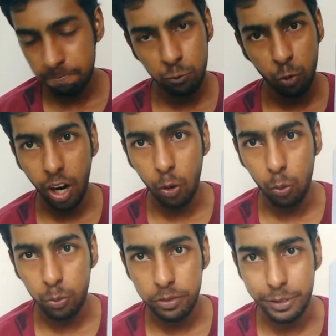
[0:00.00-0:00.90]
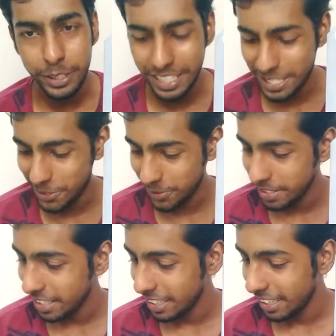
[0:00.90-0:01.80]
Wow, I
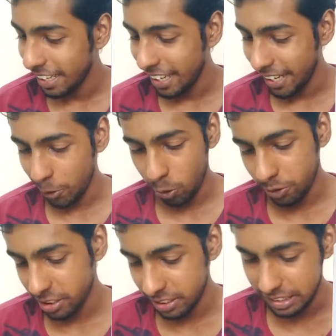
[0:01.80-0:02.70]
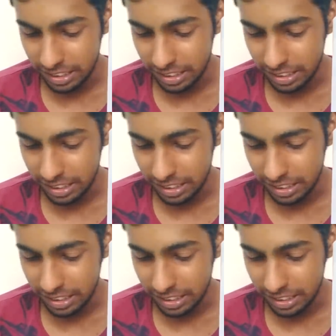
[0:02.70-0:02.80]
don't know what's in